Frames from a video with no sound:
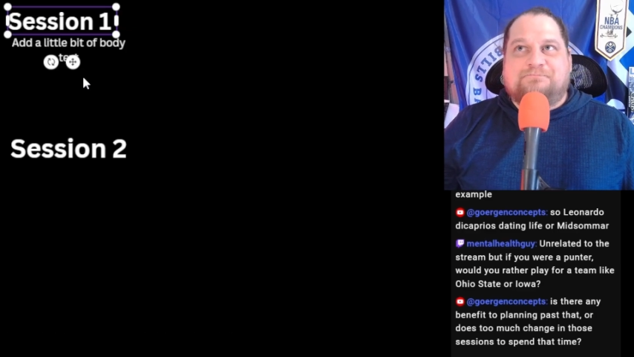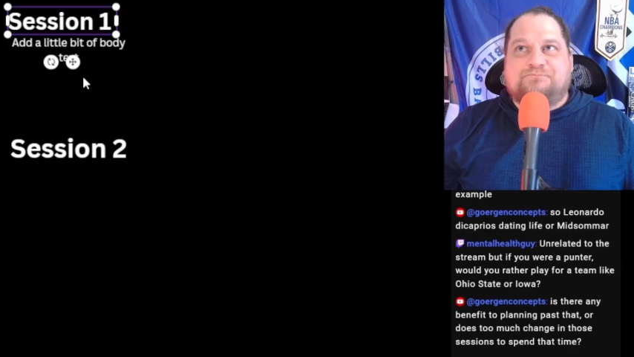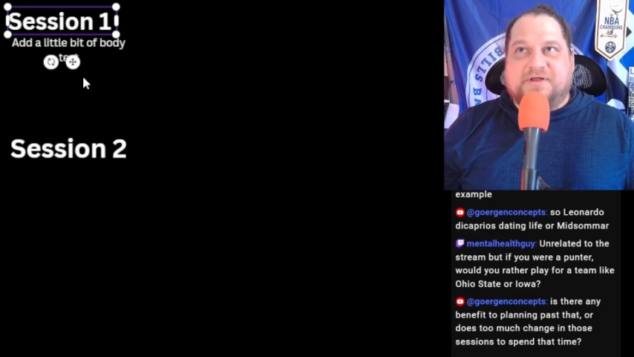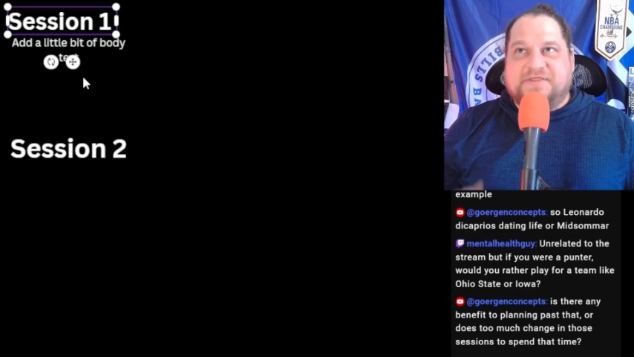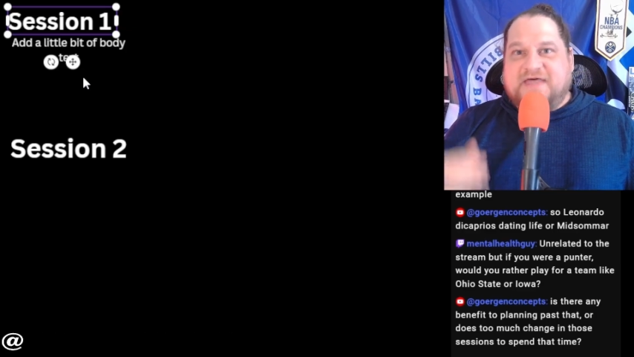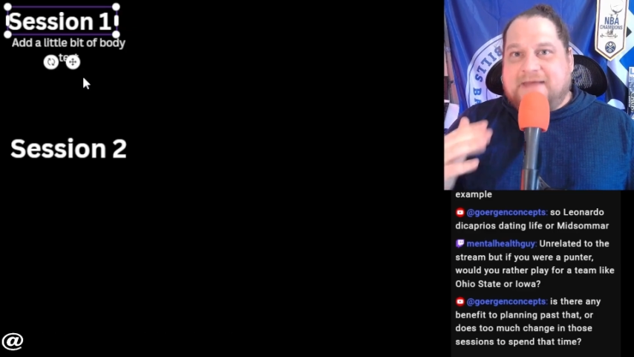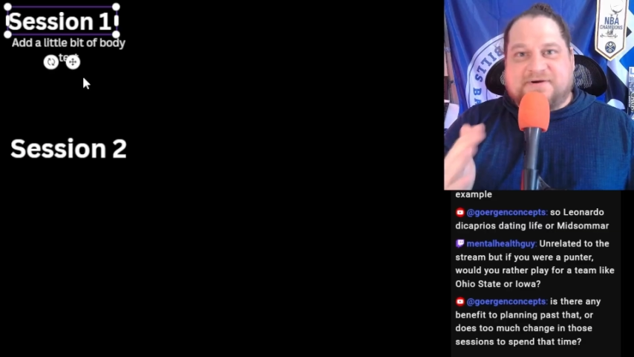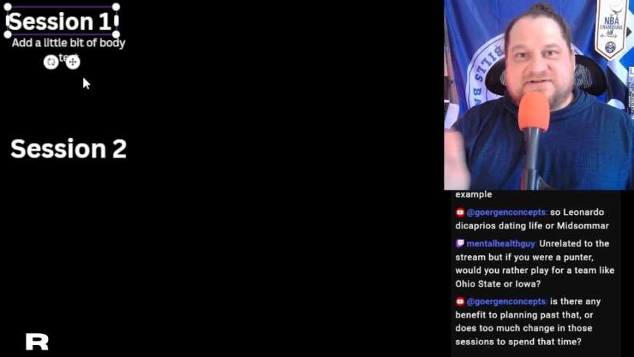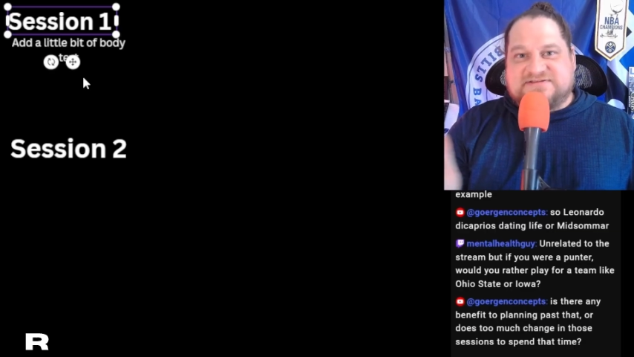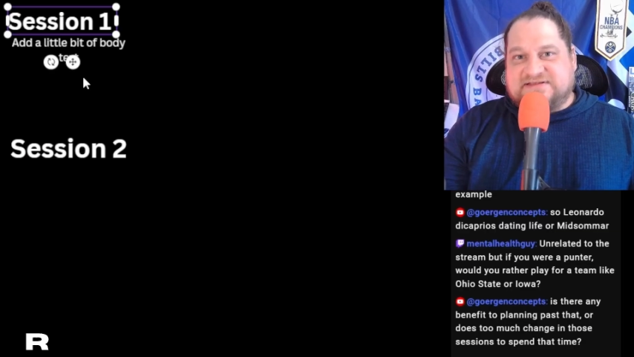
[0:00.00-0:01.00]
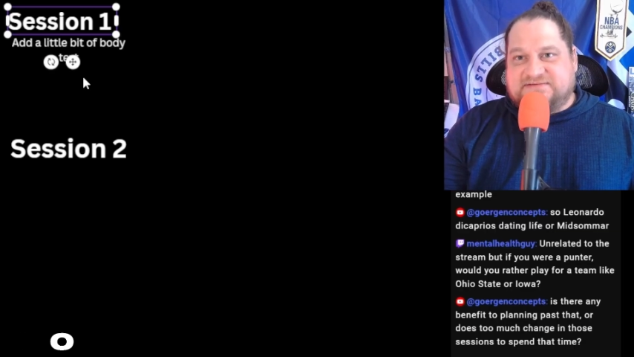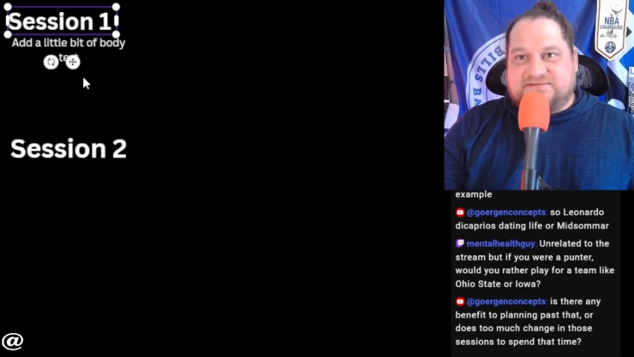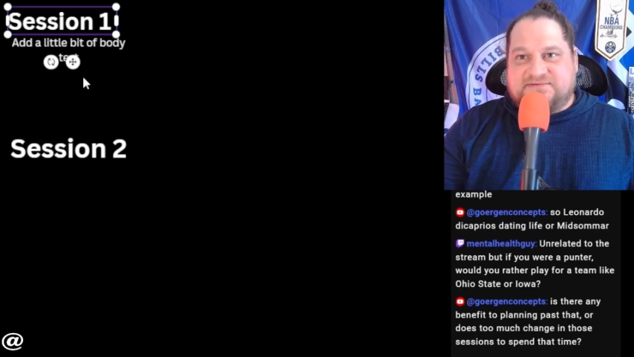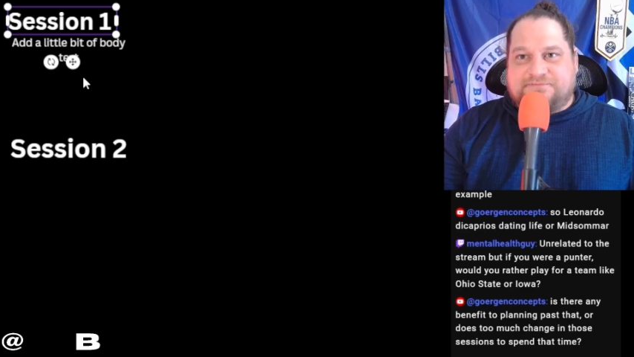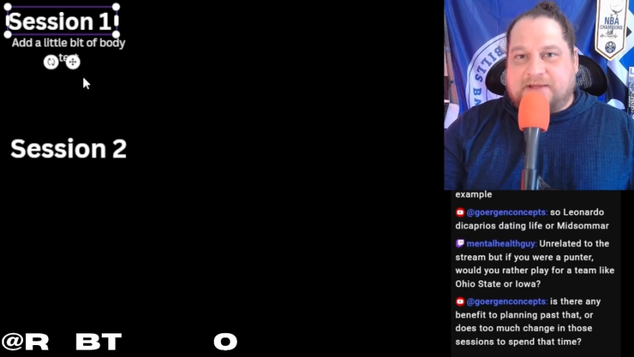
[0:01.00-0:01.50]
but that person
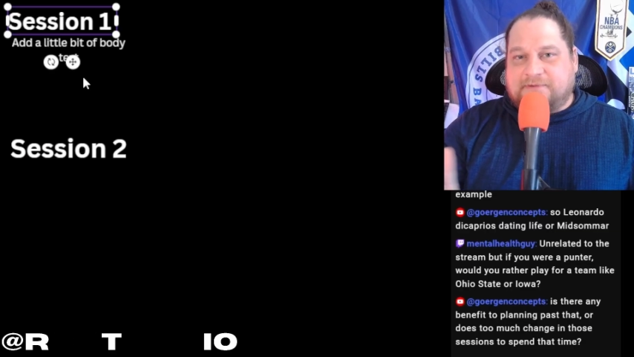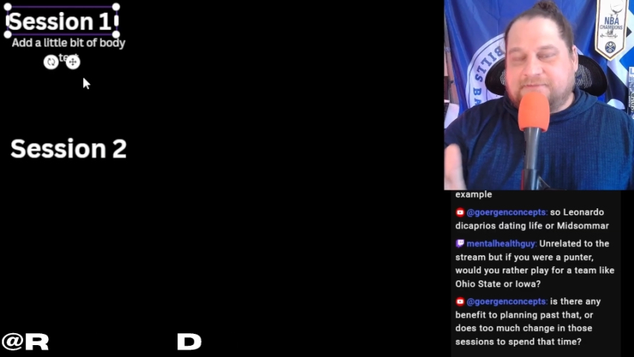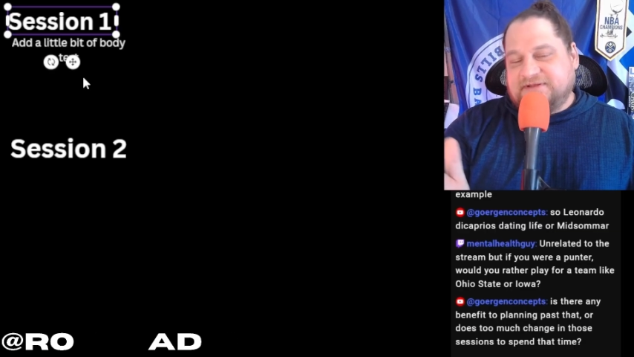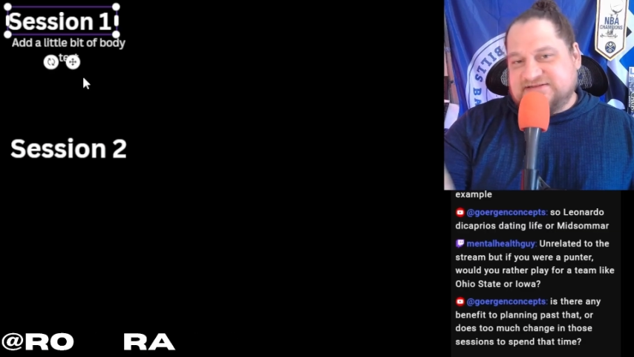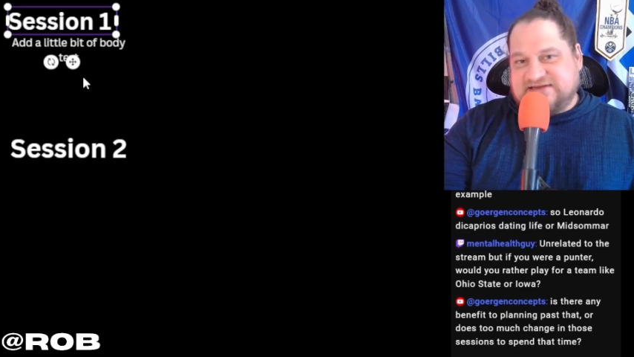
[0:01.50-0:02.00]
probably doesn't